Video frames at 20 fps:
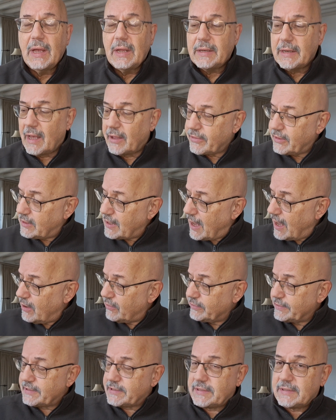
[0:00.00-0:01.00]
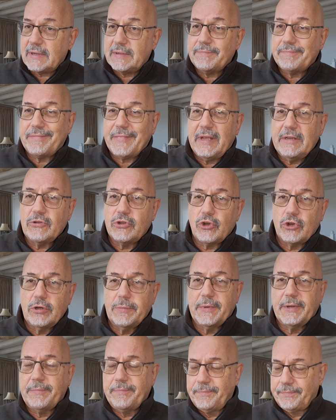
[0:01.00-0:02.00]
Now, the nouns in
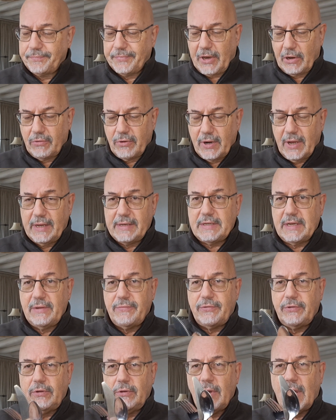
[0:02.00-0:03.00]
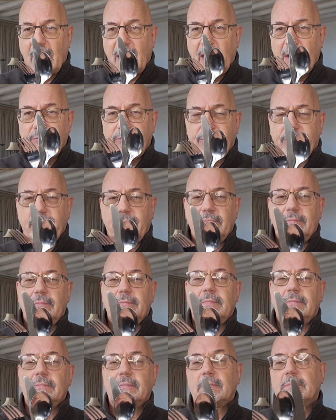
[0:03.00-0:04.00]
German, right, if you have
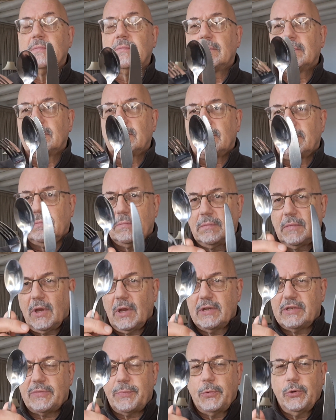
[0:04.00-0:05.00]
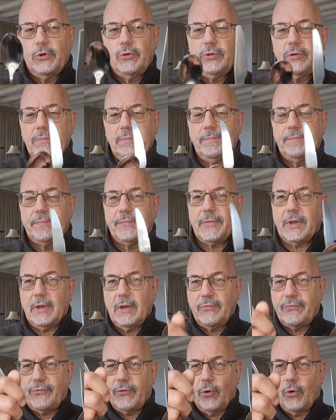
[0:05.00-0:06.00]
a spoon,
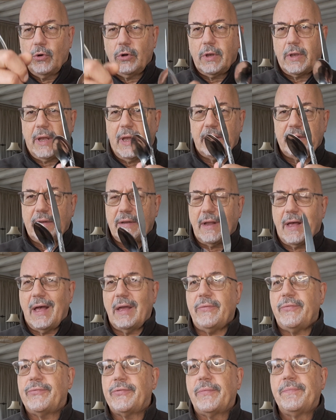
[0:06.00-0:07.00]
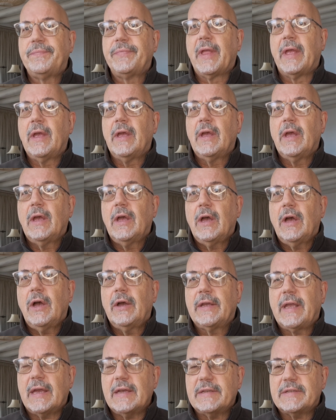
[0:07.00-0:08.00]
a fork, and a knife.
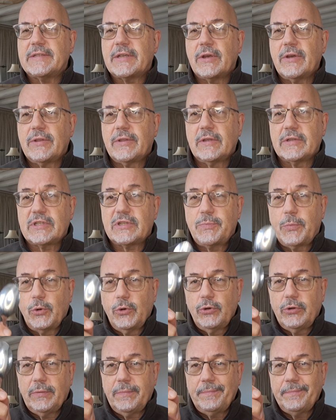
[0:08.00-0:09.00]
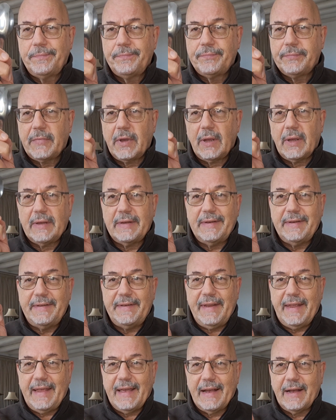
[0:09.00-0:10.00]
Okay, so the spoon,
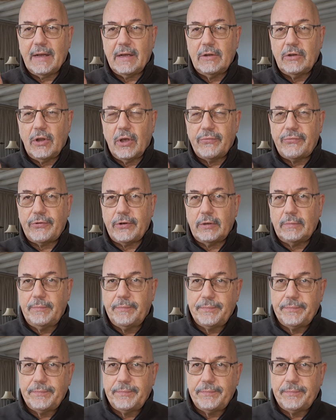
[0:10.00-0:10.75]
der Löffel,